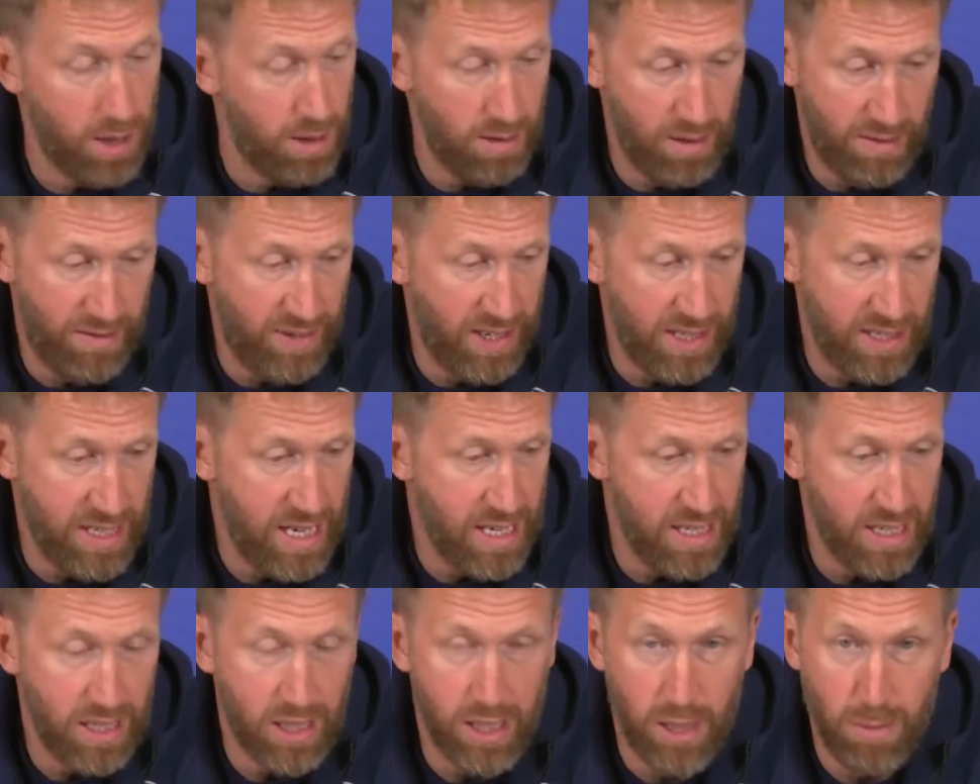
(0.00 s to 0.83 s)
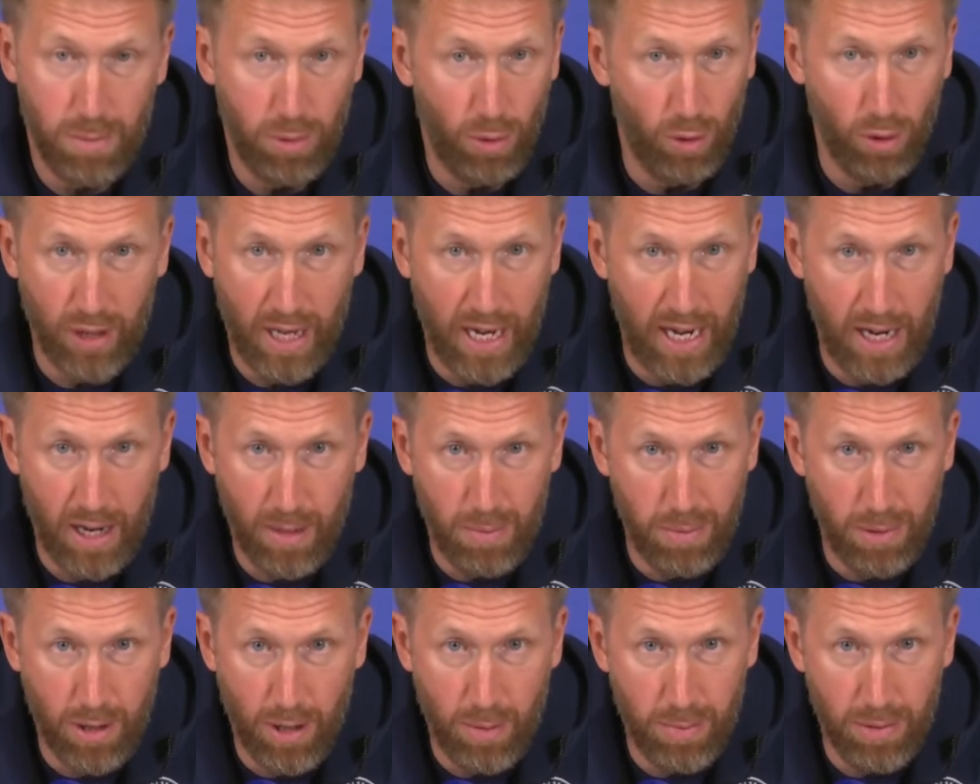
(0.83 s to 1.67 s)
fantastic support there
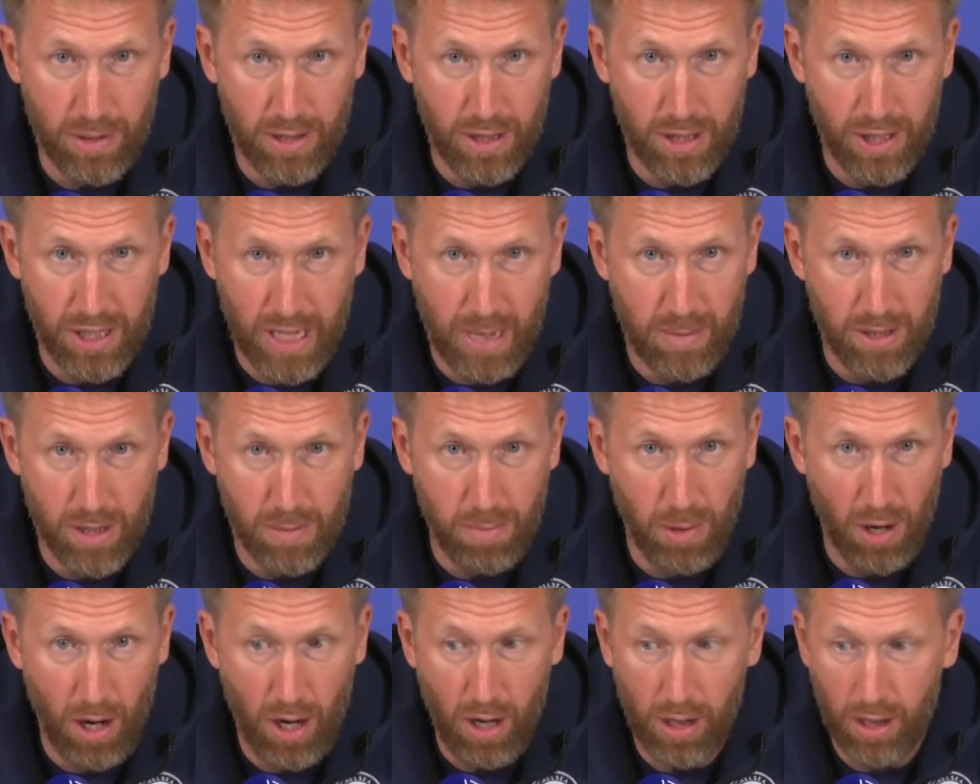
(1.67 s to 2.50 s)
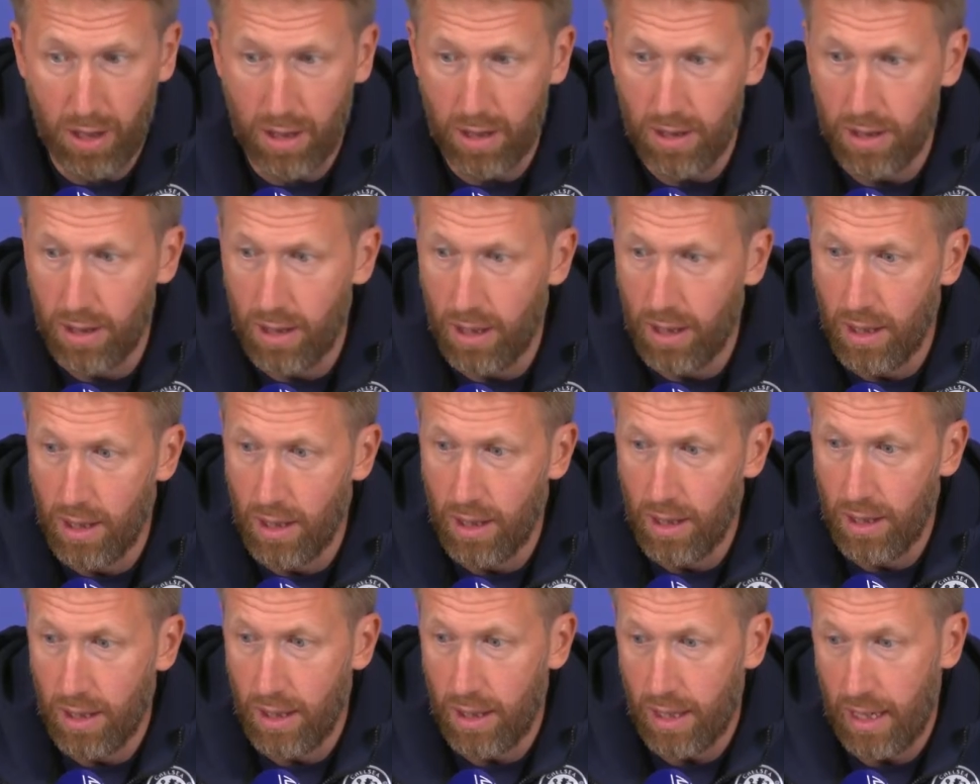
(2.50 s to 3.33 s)
up at St James's Park,
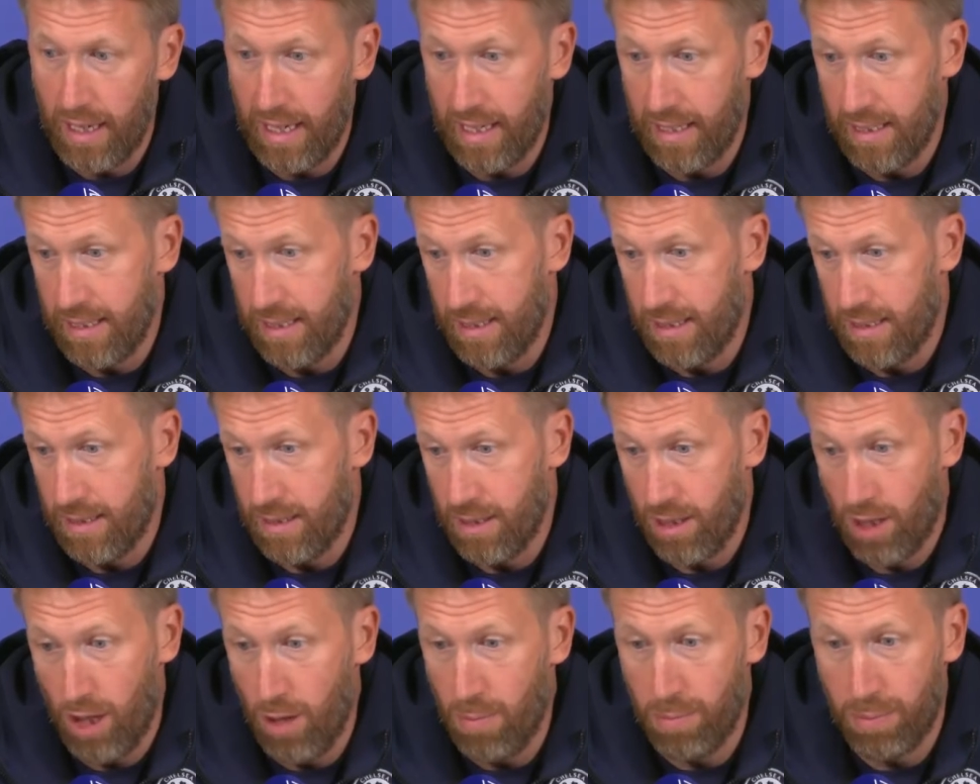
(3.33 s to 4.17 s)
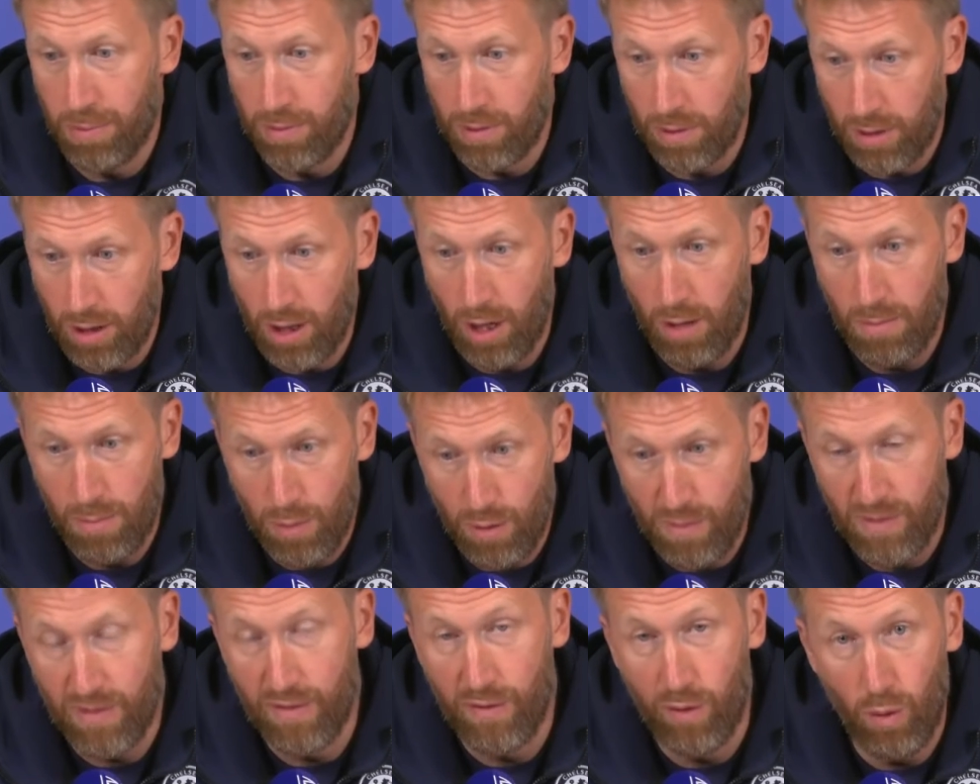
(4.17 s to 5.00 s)
and the club, you know,
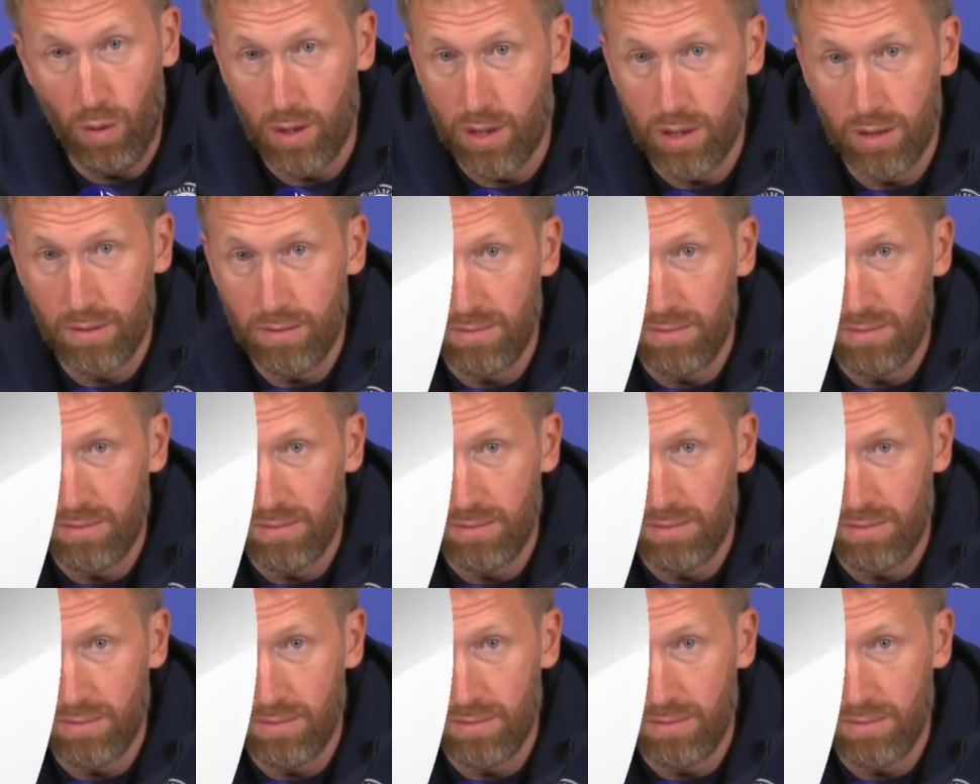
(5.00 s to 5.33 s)
moving forward.